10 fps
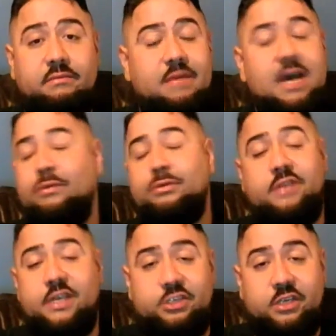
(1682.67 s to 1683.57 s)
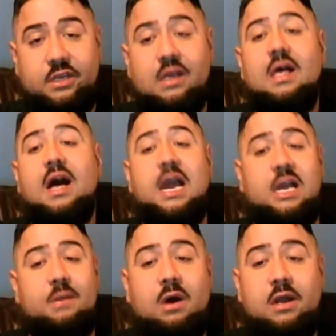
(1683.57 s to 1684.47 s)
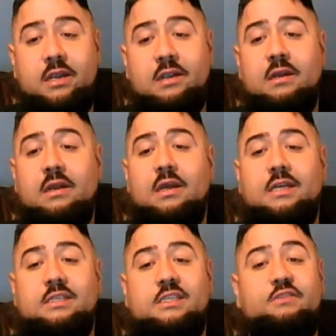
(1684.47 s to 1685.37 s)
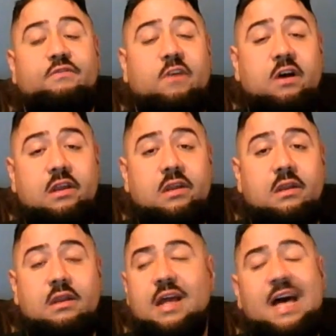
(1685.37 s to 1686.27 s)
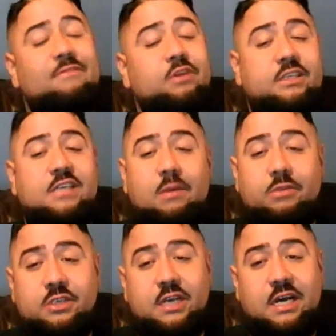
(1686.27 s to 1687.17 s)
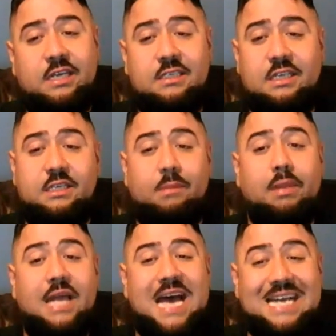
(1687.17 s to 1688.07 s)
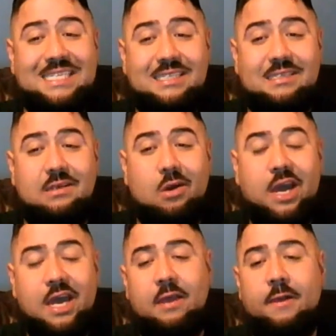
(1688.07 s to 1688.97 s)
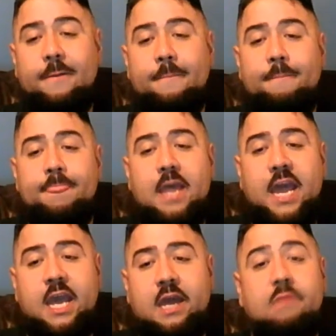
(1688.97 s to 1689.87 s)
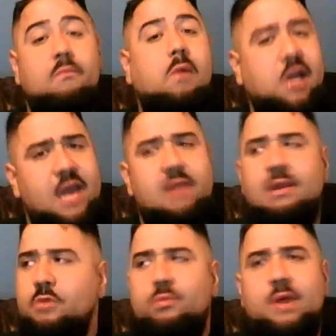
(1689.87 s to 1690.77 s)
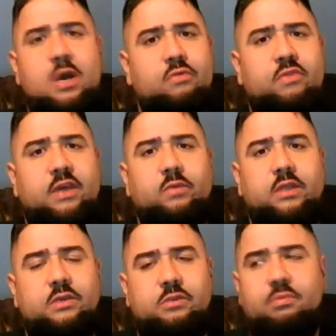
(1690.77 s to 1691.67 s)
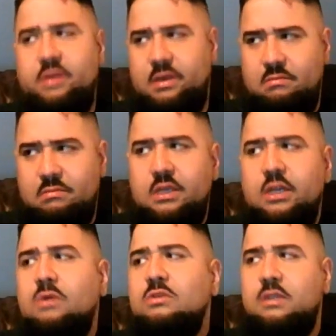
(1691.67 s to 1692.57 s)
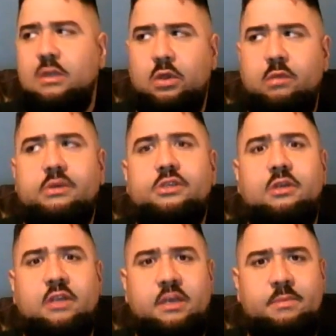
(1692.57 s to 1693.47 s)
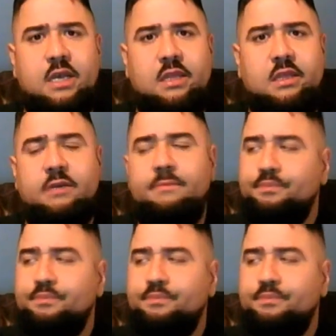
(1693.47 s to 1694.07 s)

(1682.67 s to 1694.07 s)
I don't do that shit. I come on here because it's fun. I have a good time with you guys. It's a blast, okay? And again, I'm doing my own thing with the YouTube thing. You know, slowly but surely I'm going to get there.